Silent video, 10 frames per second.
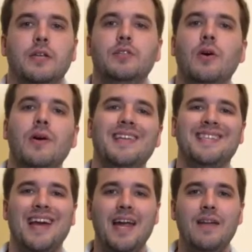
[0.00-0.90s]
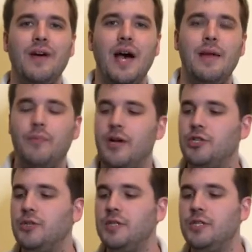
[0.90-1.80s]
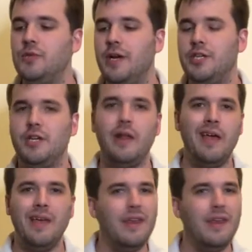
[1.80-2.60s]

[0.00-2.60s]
So it's kind of a high pressure situation,